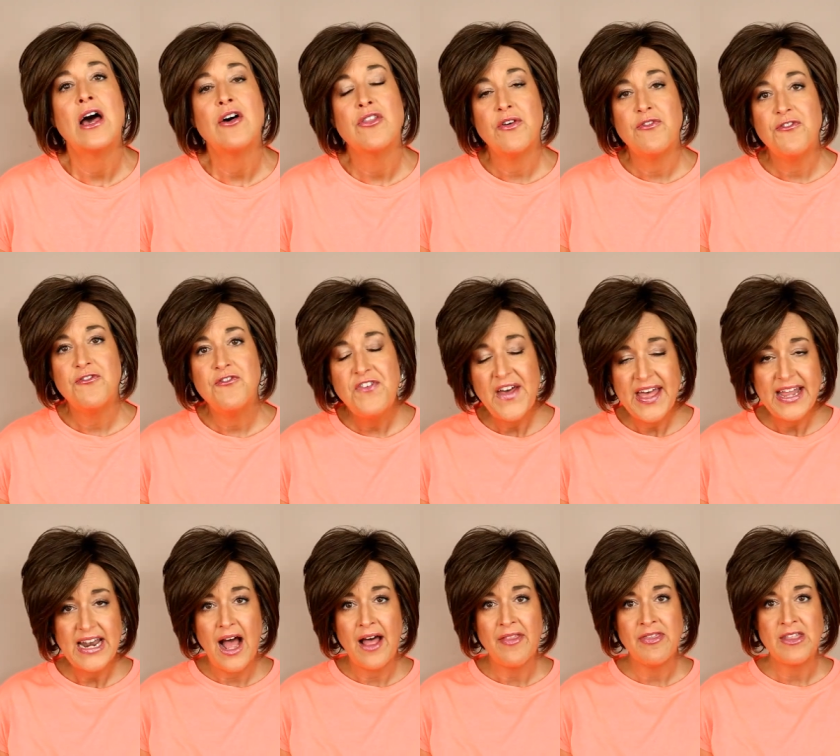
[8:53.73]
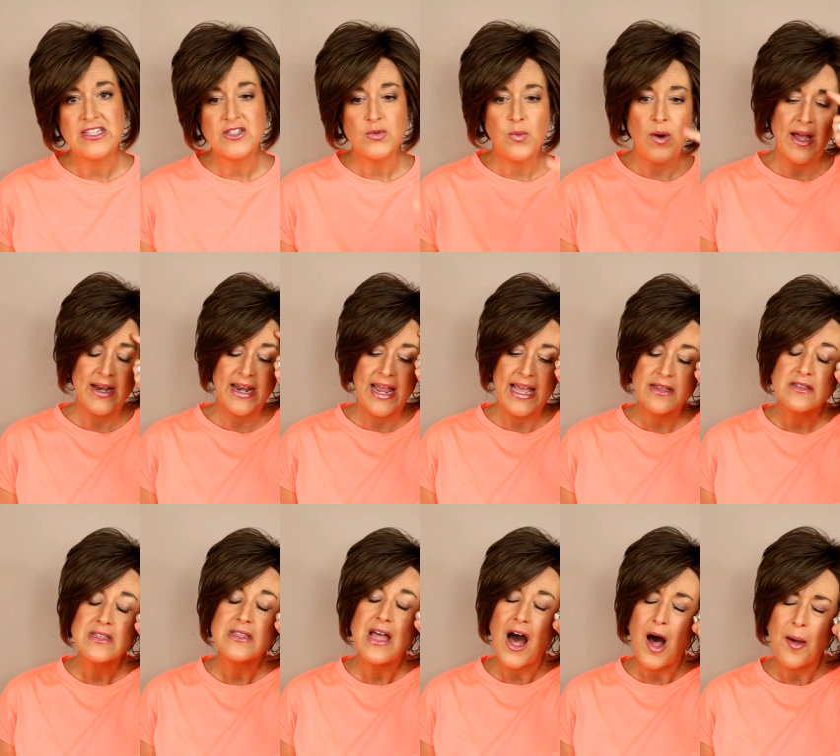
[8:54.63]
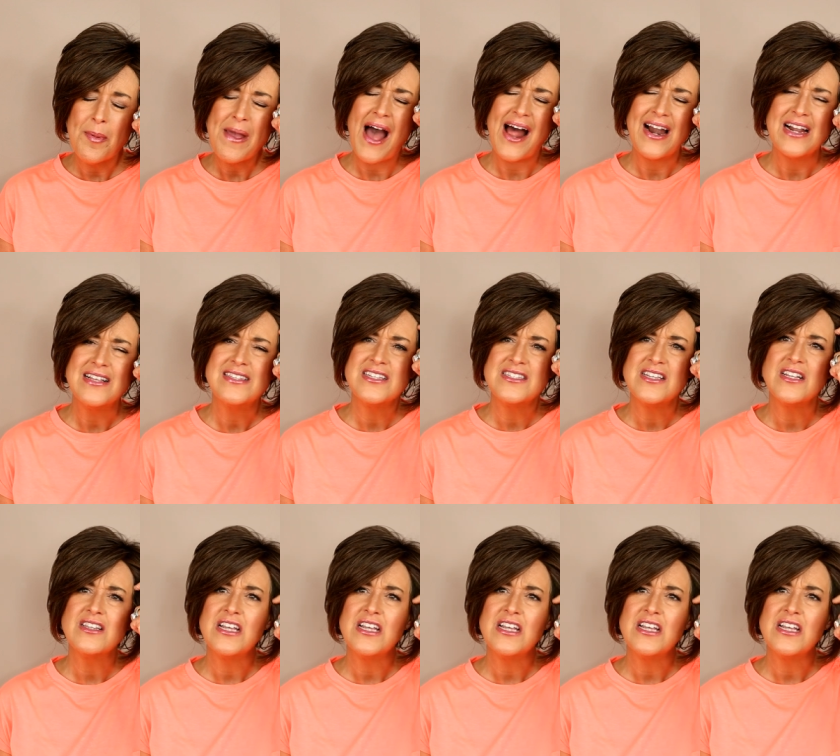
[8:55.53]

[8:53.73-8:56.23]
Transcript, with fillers: Now the fit on this one, I'll be honest,